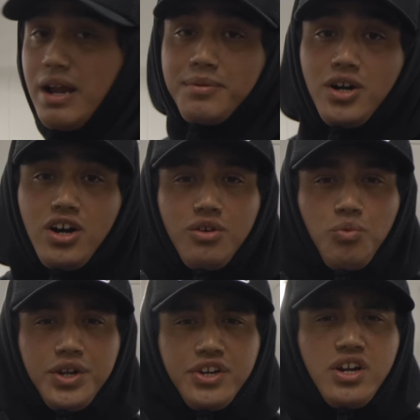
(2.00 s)
wrap car and
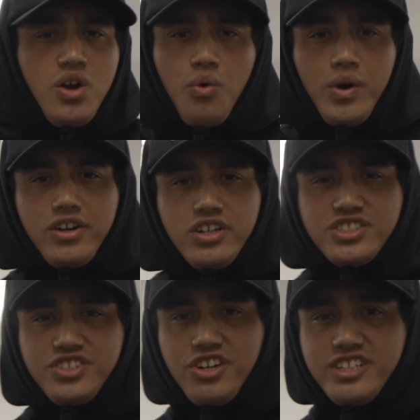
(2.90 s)
wonder where it all
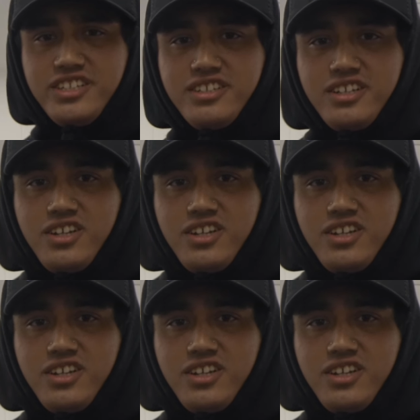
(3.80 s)
started?